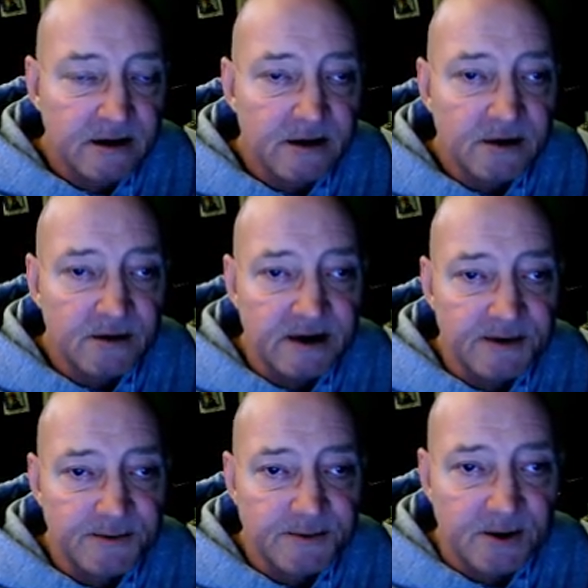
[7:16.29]
you need to
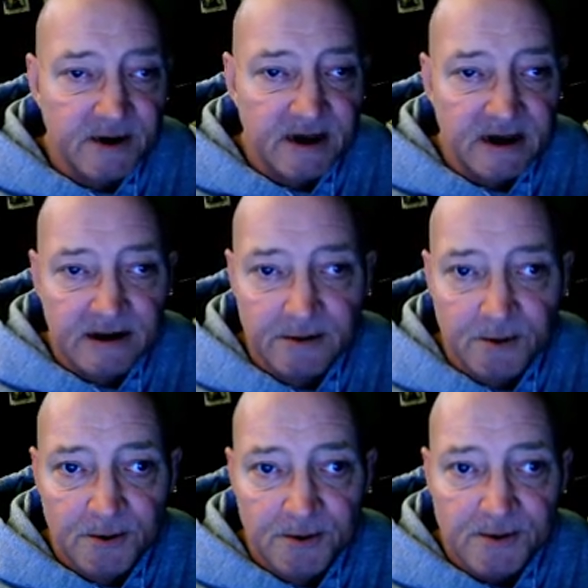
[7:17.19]
start it
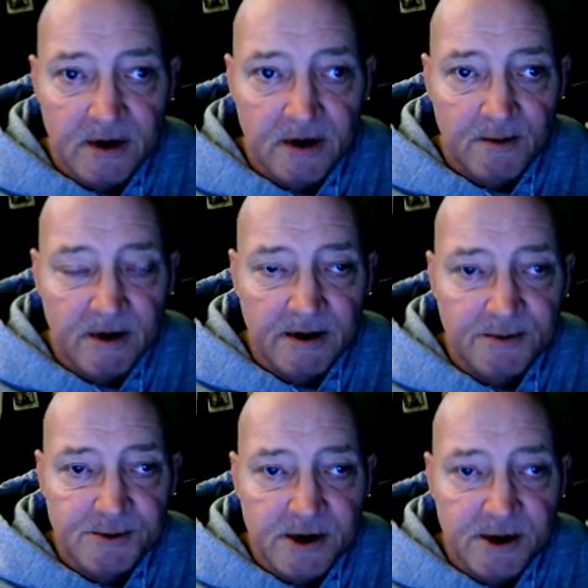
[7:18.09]
indoors
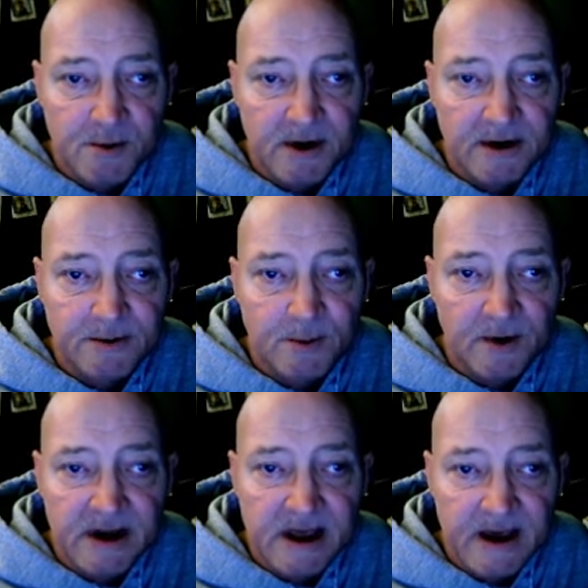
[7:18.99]
around January
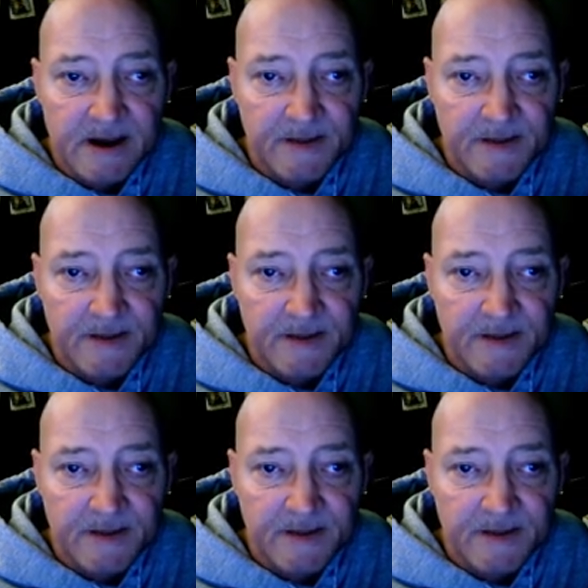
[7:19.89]
28th.